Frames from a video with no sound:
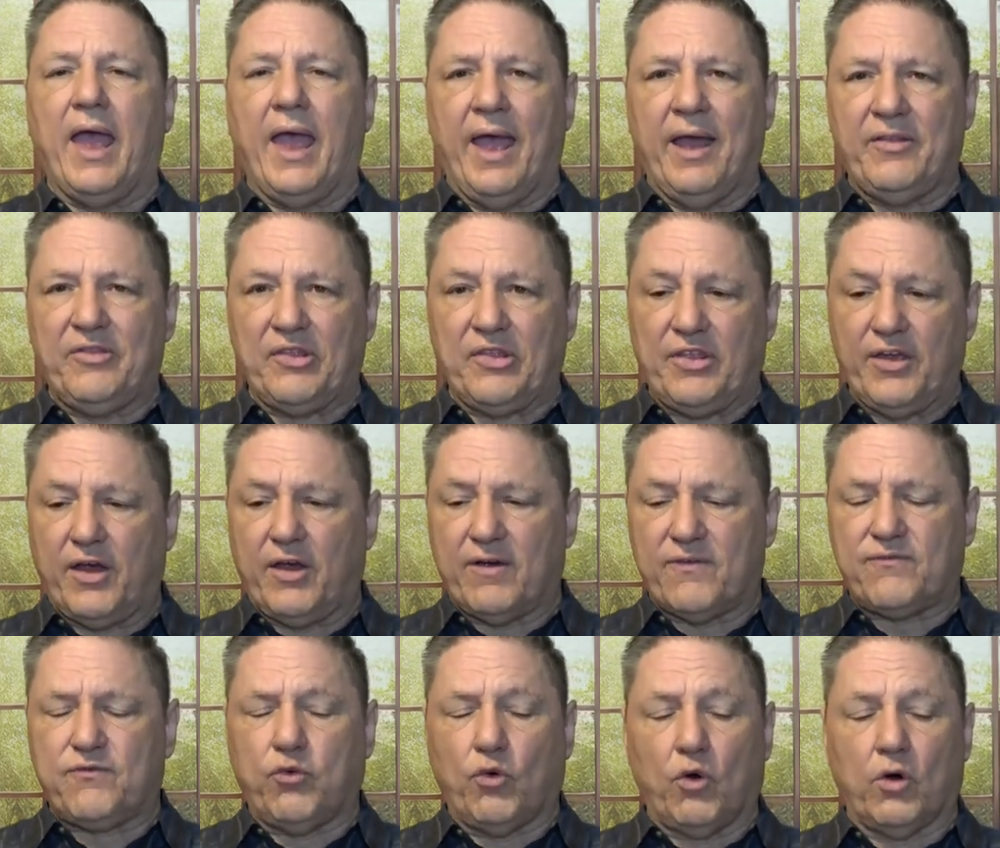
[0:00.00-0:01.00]
and
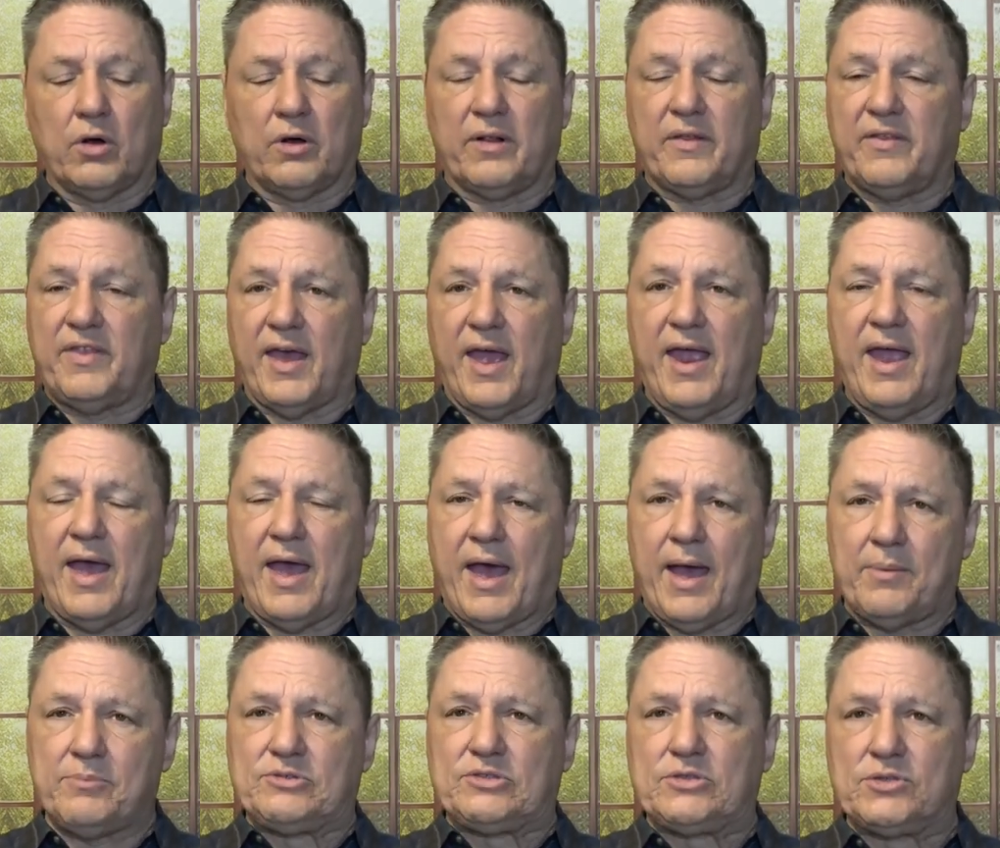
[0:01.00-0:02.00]
therefore they
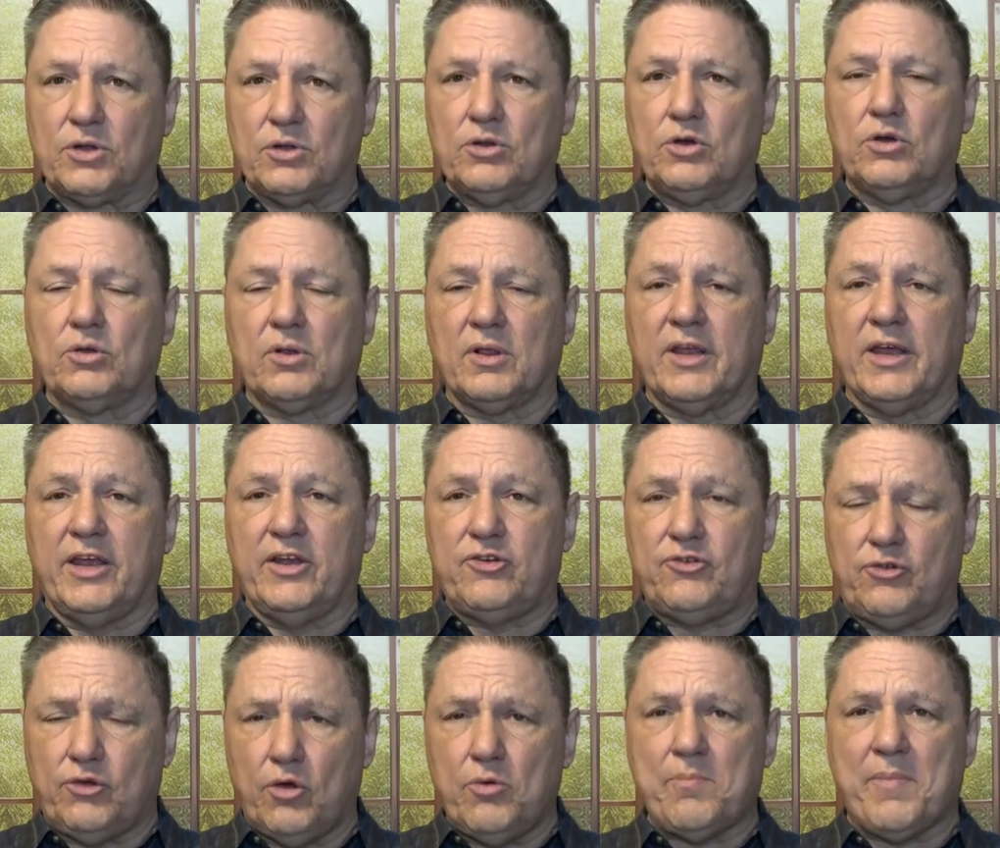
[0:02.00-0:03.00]
absolutely
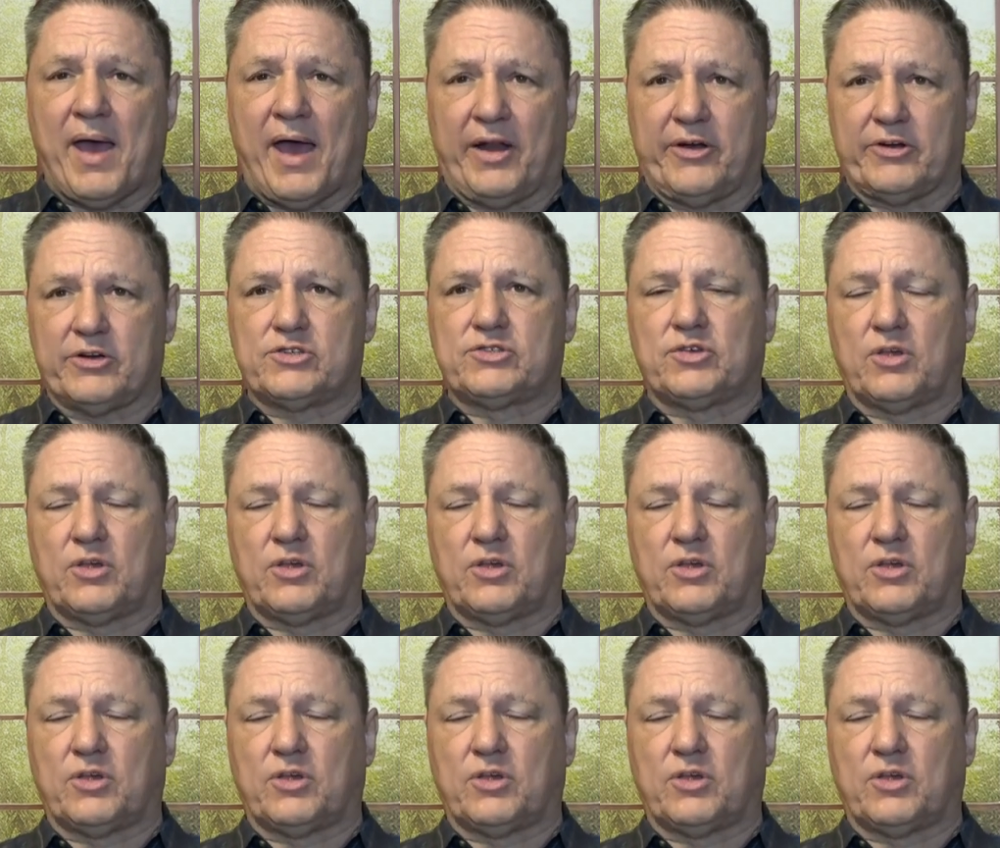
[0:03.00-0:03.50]
do matter.